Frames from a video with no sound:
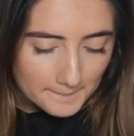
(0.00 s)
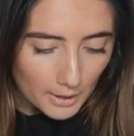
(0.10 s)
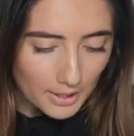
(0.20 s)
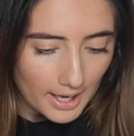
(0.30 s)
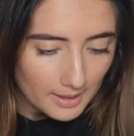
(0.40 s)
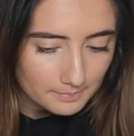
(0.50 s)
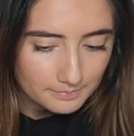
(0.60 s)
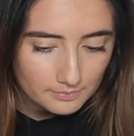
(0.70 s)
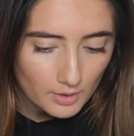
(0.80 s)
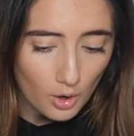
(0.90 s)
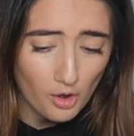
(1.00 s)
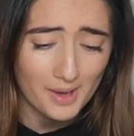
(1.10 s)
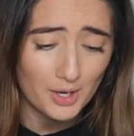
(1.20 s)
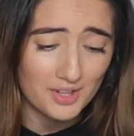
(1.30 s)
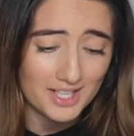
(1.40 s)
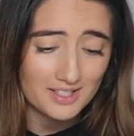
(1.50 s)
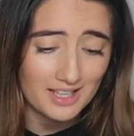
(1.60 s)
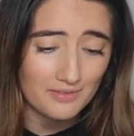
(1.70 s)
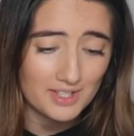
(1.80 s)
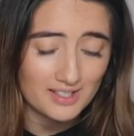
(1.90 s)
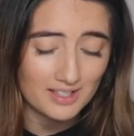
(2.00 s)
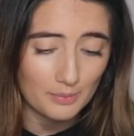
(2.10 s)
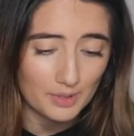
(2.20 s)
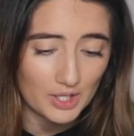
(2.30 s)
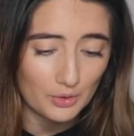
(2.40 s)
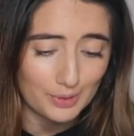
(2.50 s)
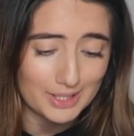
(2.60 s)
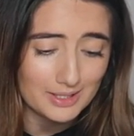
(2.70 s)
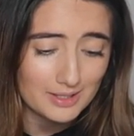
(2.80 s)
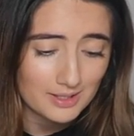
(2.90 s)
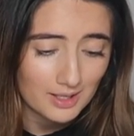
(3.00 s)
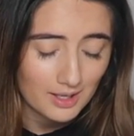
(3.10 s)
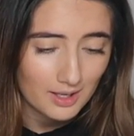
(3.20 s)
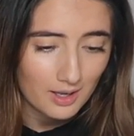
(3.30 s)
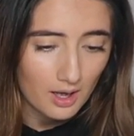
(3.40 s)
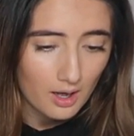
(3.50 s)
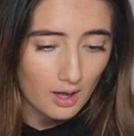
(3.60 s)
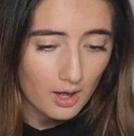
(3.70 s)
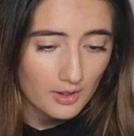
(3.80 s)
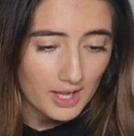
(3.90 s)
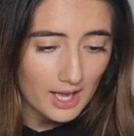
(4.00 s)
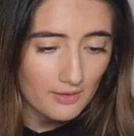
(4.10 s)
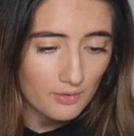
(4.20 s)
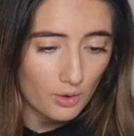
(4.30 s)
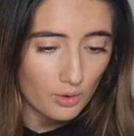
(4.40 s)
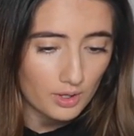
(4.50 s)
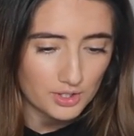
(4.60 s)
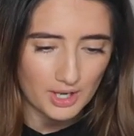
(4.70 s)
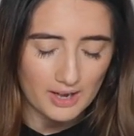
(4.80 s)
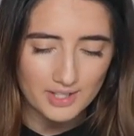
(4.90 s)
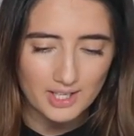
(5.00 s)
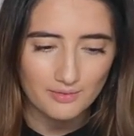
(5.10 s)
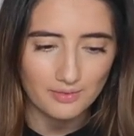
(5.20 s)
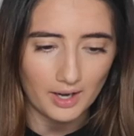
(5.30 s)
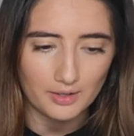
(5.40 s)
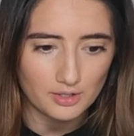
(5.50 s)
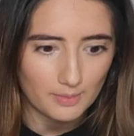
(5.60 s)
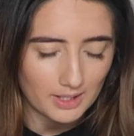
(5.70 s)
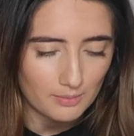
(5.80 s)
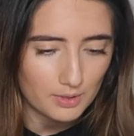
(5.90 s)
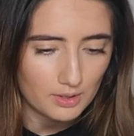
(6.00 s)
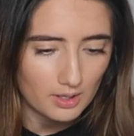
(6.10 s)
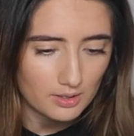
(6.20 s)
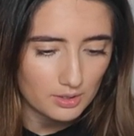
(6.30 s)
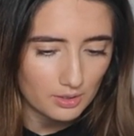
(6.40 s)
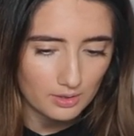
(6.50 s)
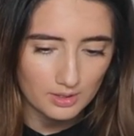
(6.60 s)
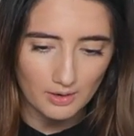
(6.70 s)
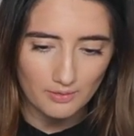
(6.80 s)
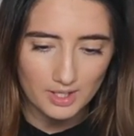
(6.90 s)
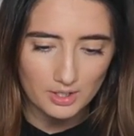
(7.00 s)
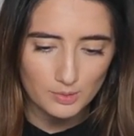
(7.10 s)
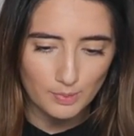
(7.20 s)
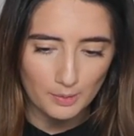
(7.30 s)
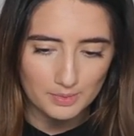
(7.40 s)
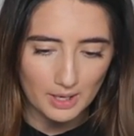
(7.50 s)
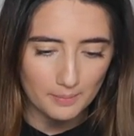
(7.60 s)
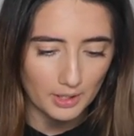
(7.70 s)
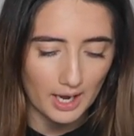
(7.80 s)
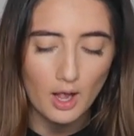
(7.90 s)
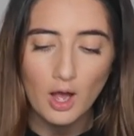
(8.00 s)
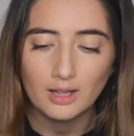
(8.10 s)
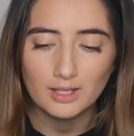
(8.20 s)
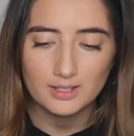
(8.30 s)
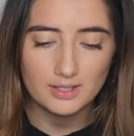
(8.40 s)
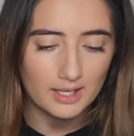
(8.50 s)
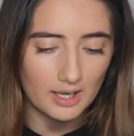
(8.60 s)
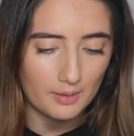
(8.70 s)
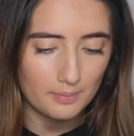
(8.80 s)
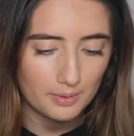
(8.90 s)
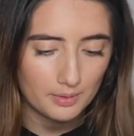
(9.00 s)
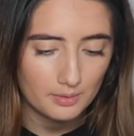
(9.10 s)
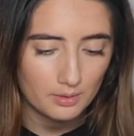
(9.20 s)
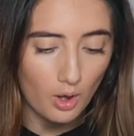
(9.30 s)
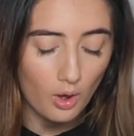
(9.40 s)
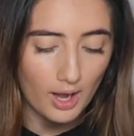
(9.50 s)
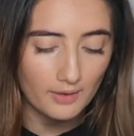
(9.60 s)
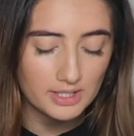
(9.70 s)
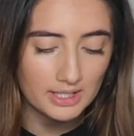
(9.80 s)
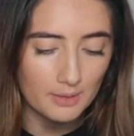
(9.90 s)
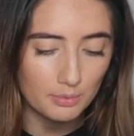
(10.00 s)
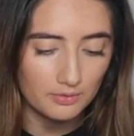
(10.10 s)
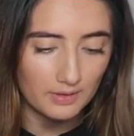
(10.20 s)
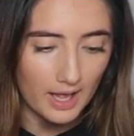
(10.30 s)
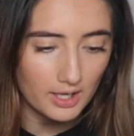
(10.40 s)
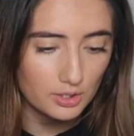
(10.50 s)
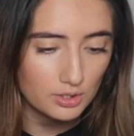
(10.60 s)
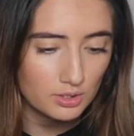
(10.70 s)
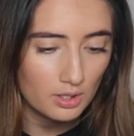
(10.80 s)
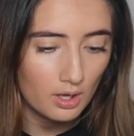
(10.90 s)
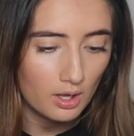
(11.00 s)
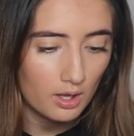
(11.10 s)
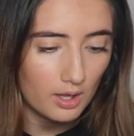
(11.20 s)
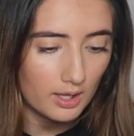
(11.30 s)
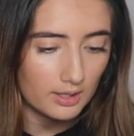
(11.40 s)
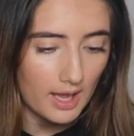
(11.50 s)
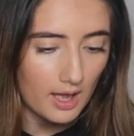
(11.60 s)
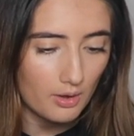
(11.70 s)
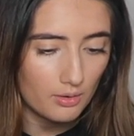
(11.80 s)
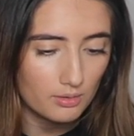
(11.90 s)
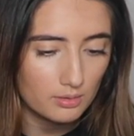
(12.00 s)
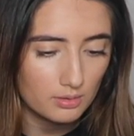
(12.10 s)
Okay. Oh my god, they still have the celebrity quiz. They have all, so I have like a virus on my computer, so everything just pops up. Okay, let's sign up. Oh, I have to enable flash. Allow.